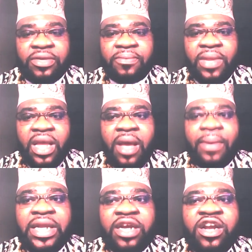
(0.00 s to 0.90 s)
But the
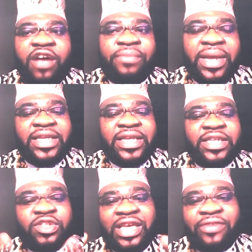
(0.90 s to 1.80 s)
government needs to give
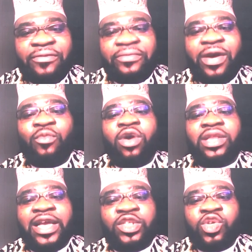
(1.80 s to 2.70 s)
a framework
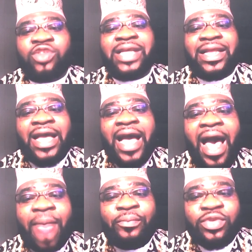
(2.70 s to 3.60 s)
that shows that they
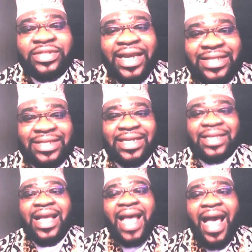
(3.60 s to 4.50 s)
are protecting
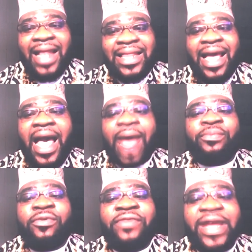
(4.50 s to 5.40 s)
and they are
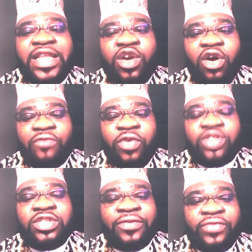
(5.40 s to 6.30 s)
providing comfort to
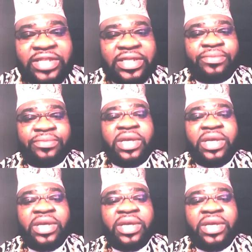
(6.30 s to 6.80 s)
the victim.